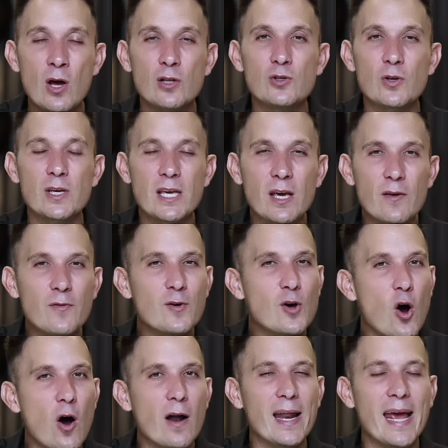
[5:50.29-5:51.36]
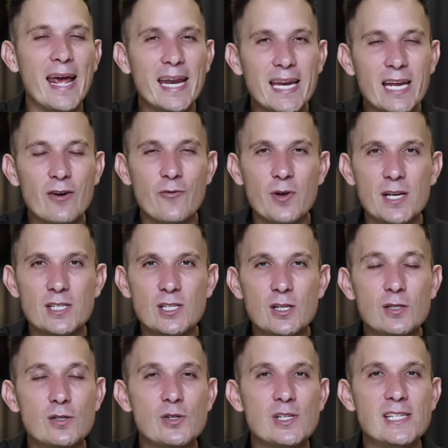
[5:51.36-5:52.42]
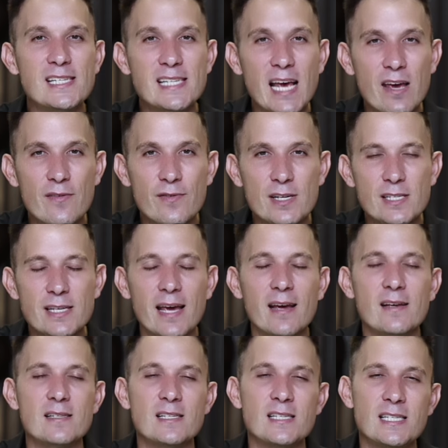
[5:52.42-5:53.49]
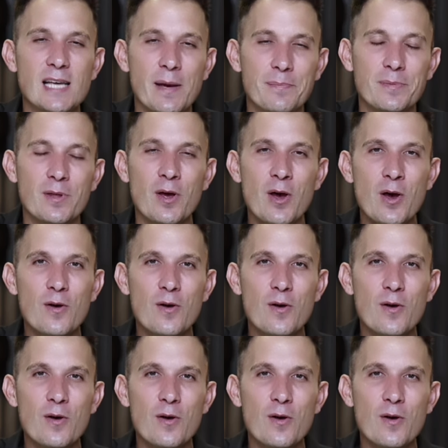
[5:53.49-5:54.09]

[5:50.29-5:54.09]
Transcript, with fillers: to give God any reason to save us except